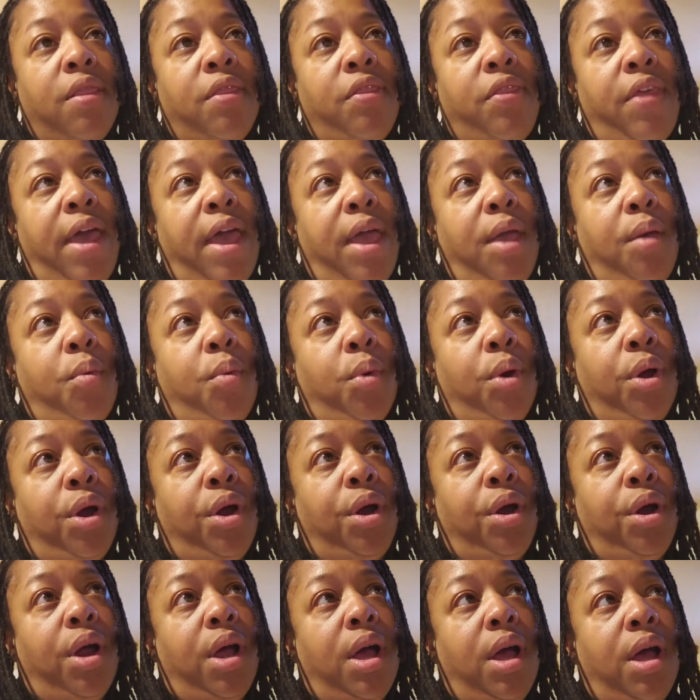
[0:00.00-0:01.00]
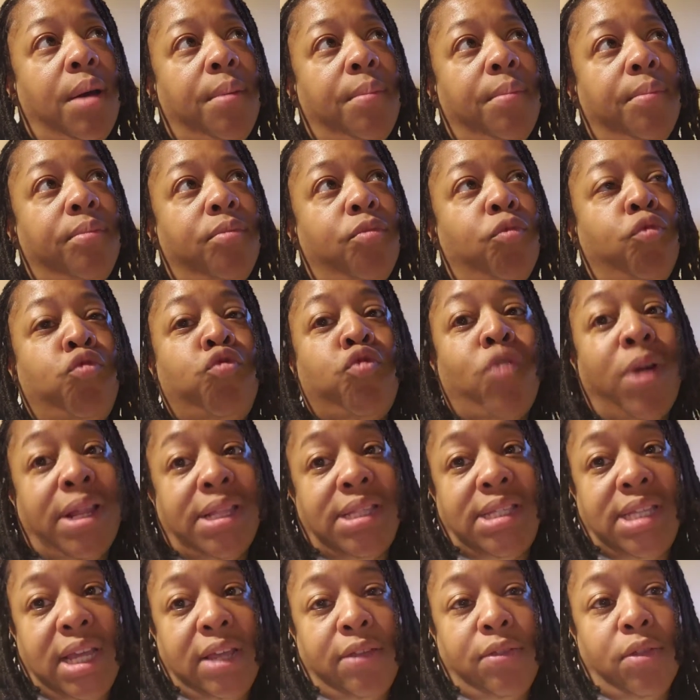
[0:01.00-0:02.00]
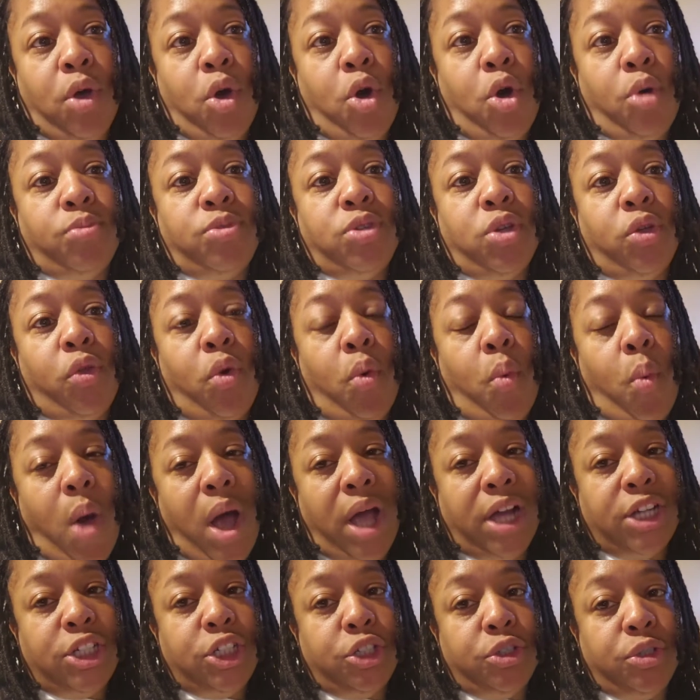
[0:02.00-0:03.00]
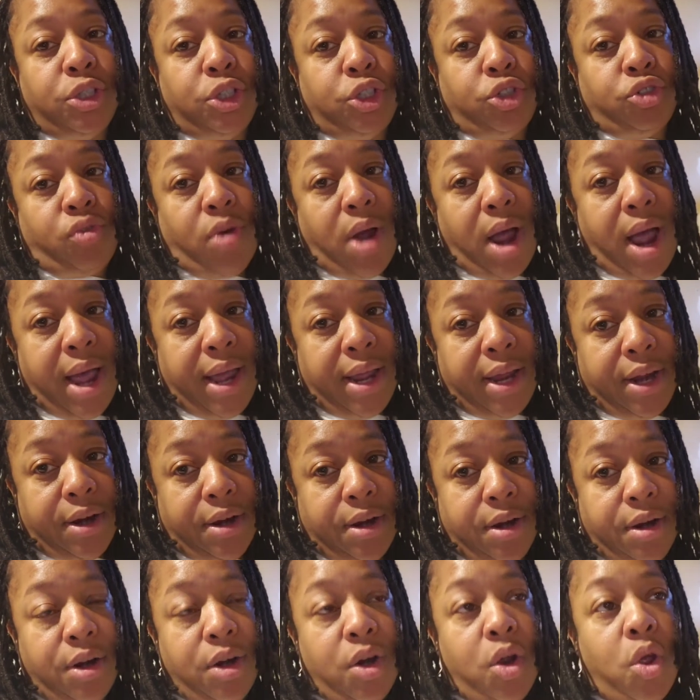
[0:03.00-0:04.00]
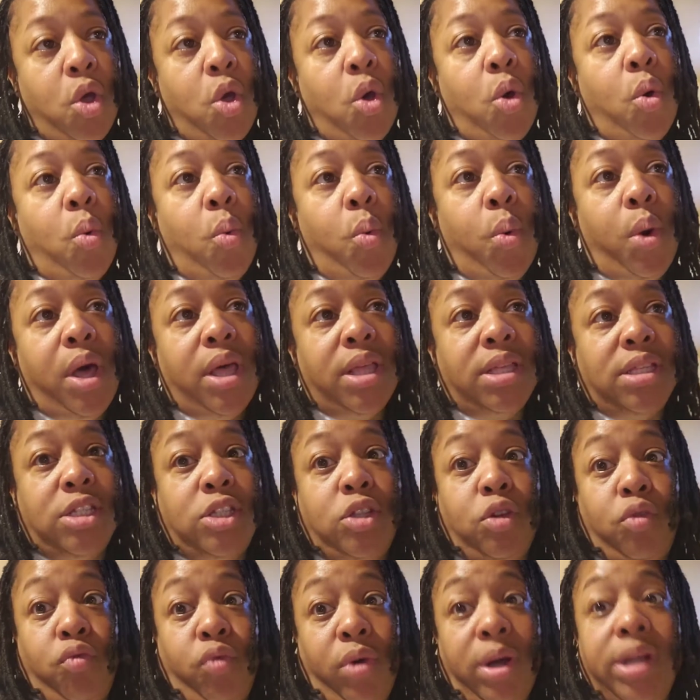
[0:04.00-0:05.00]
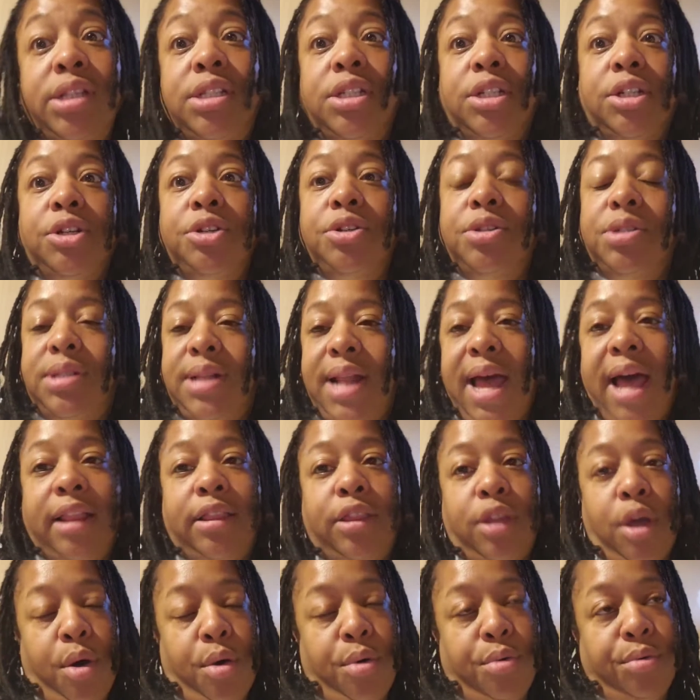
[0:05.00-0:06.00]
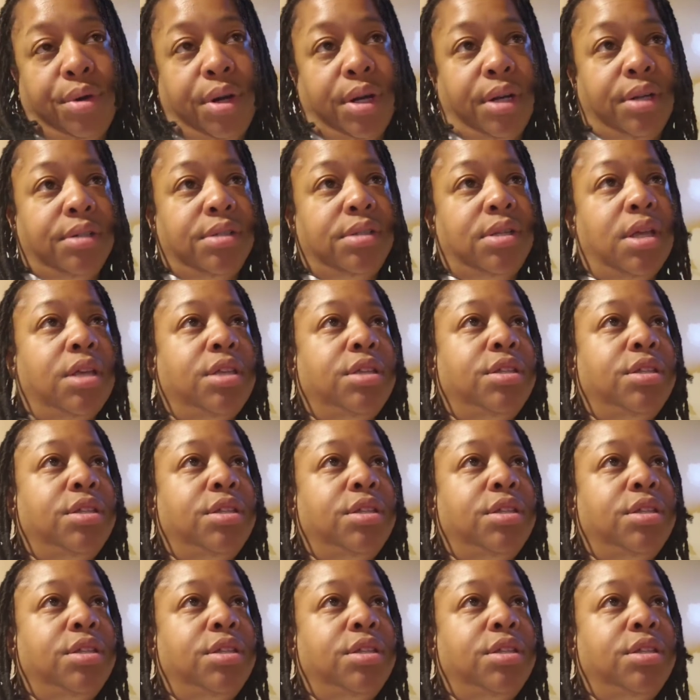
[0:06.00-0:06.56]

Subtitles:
they were renting the home. So the washer and dryer was the renters, not the owners.